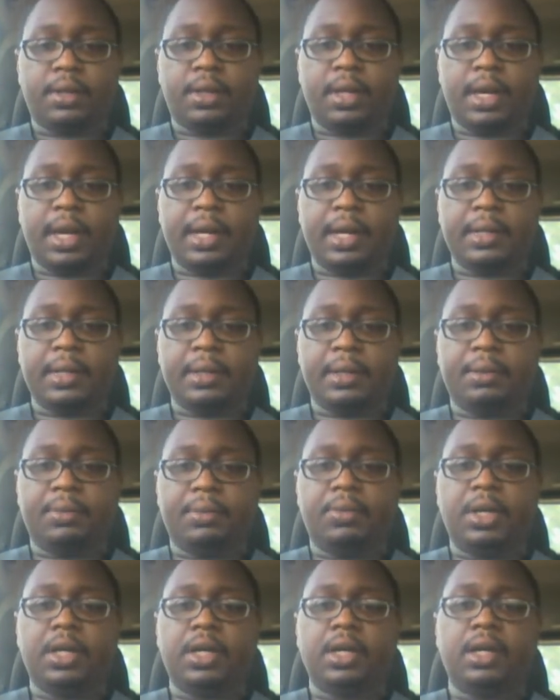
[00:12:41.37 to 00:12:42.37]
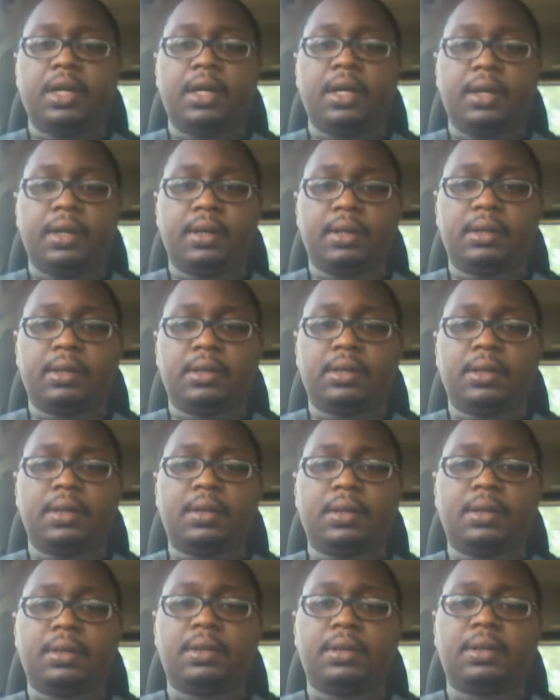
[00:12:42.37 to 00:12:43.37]
Then we
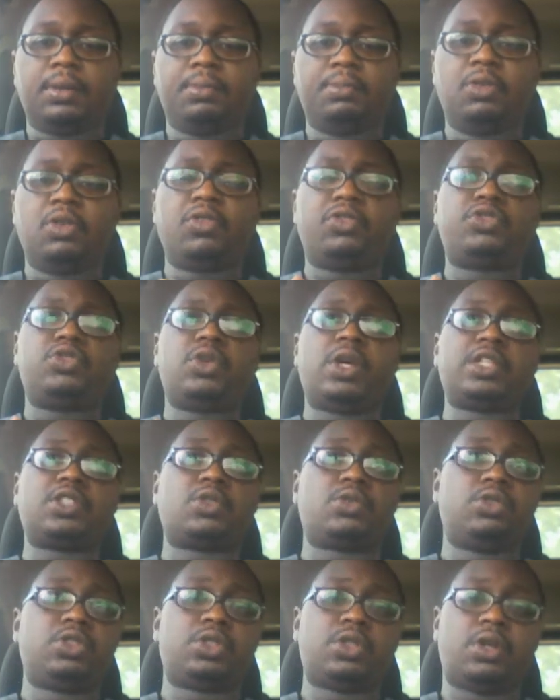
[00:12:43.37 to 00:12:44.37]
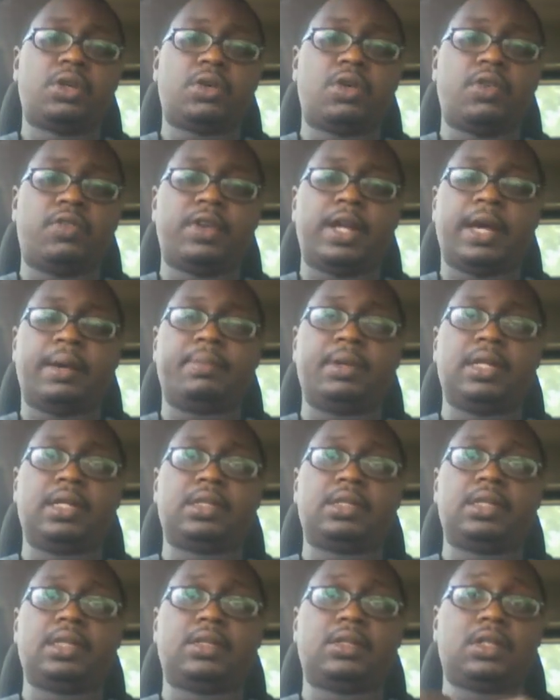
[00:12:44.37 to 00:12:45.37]
move to exclusion of
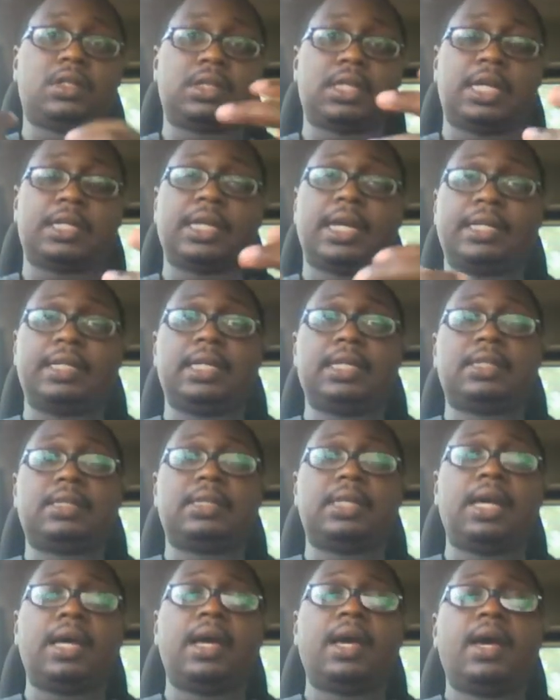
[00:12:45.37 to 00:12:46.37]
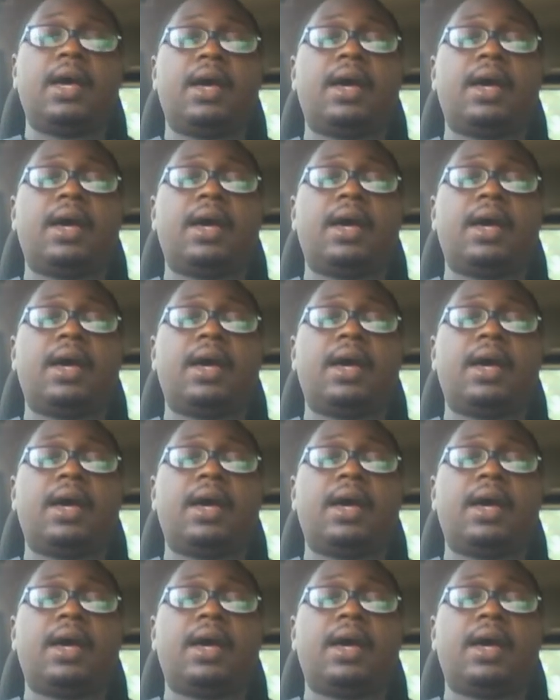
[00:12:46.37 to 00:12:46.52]
liability. Just as I did say,